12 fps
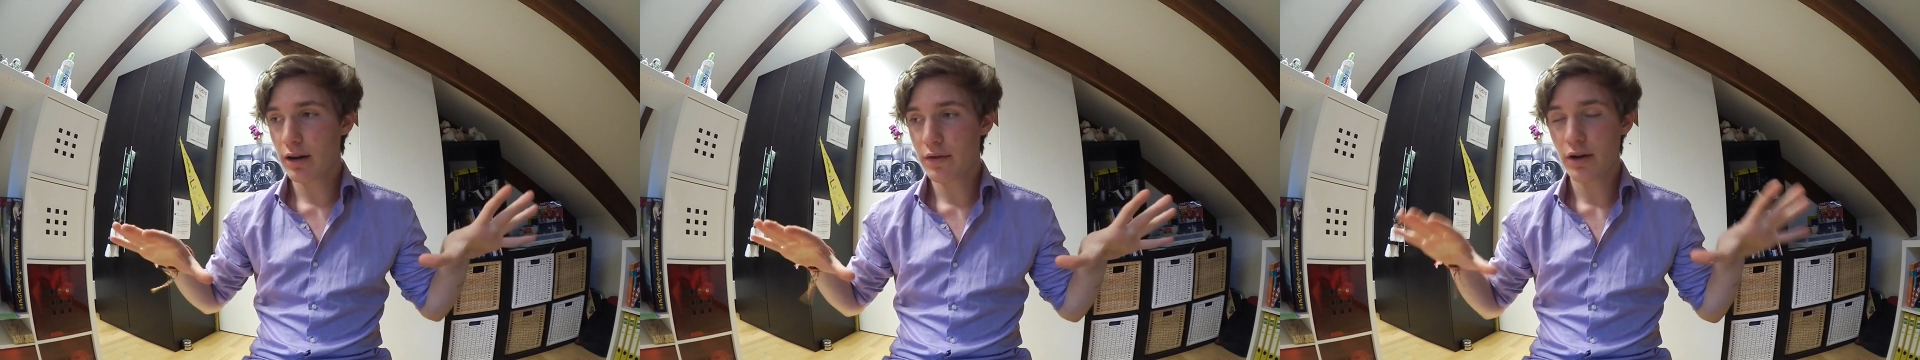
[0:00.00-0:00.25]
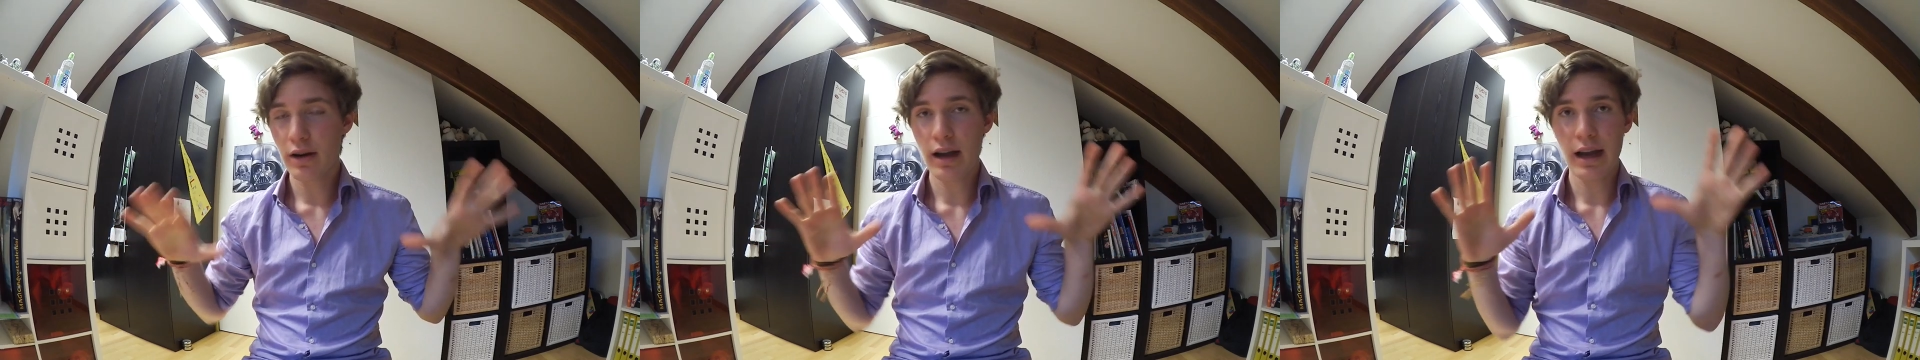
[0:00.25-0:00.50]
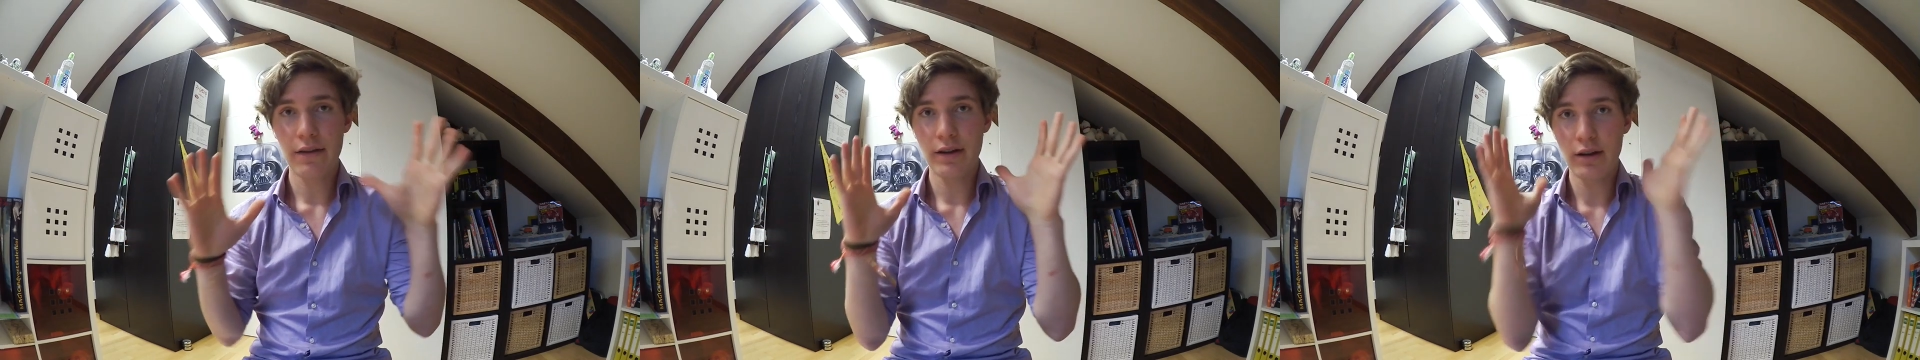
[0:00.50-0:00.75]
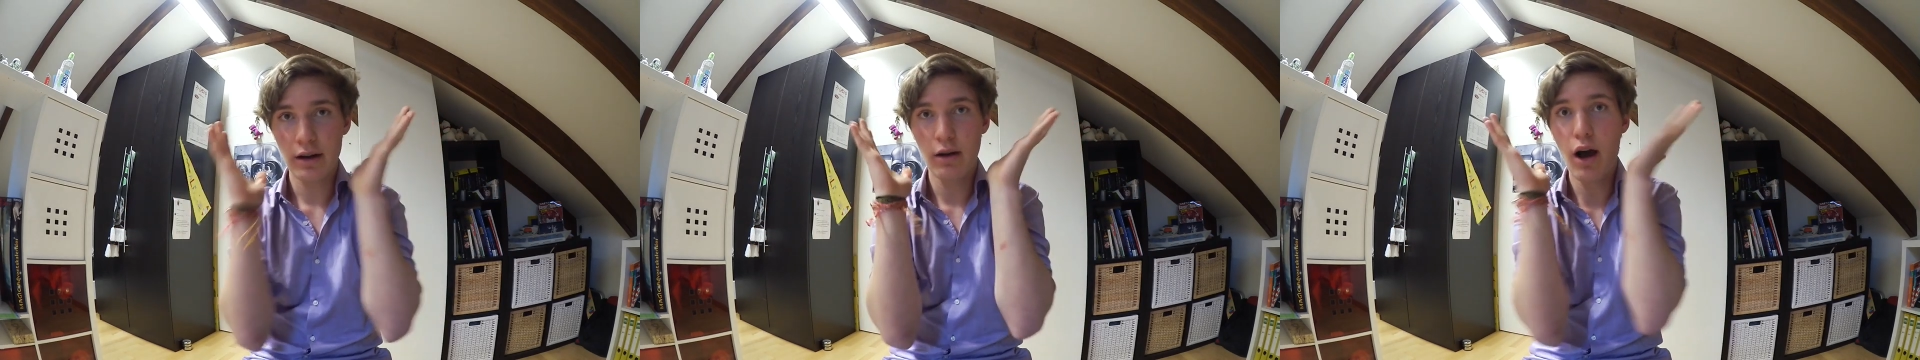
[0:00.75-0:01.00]
of your life
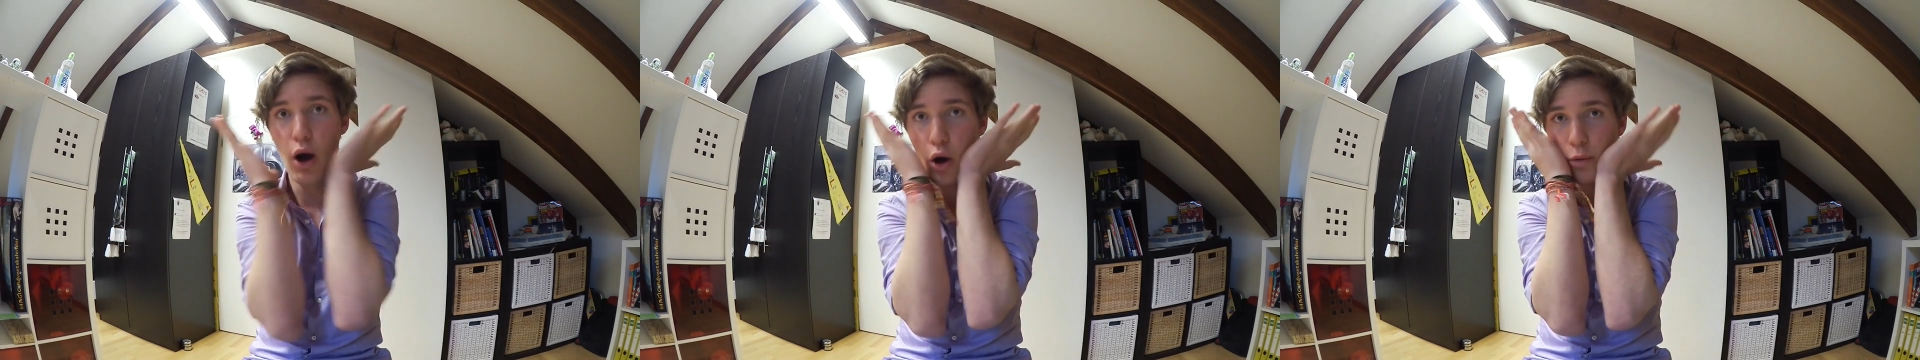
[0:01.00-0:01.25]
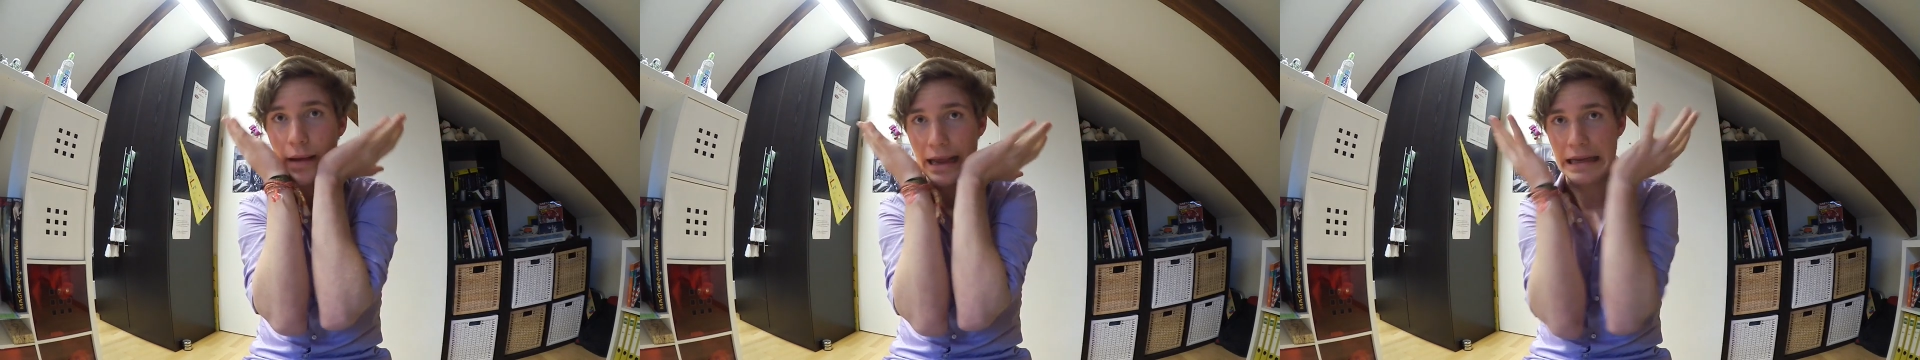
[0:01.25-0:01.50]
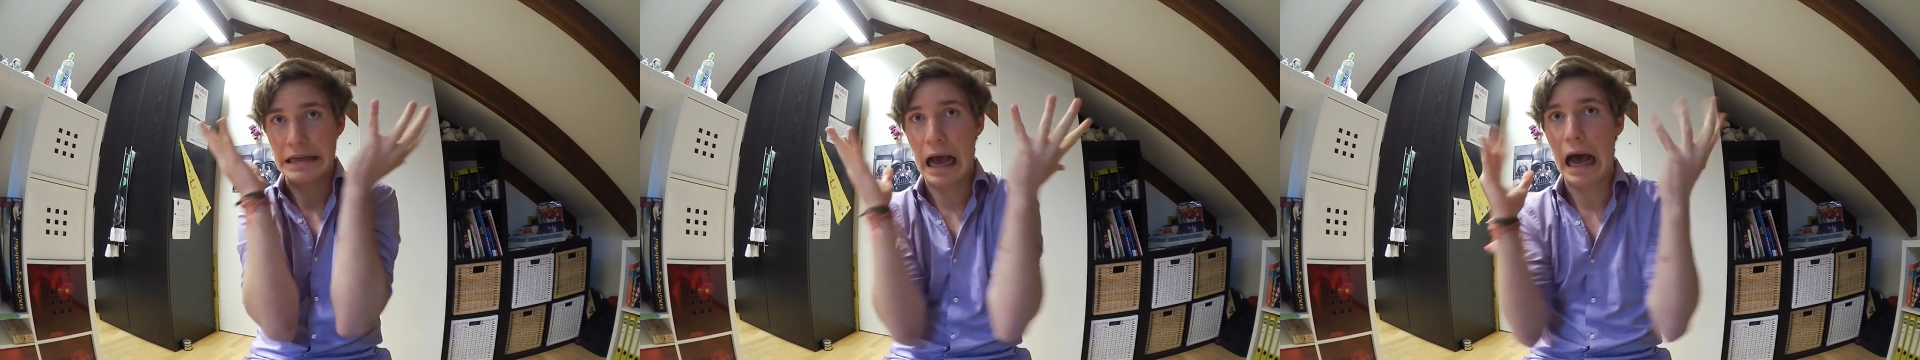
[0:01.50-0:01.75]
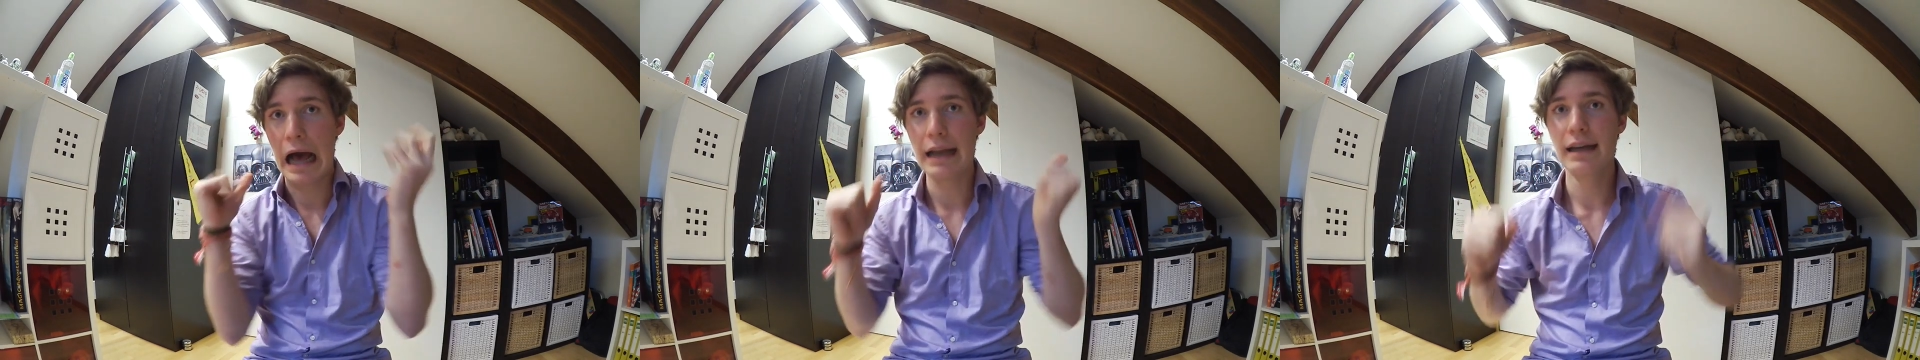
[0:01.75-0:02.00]
and you're like, oh my
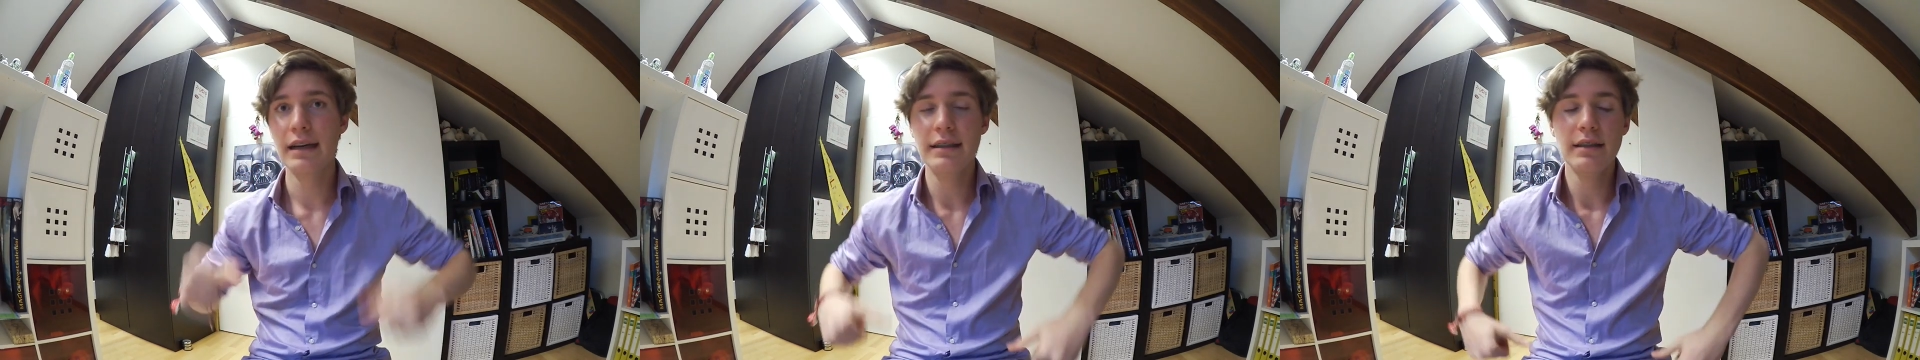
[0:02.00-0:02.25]
god.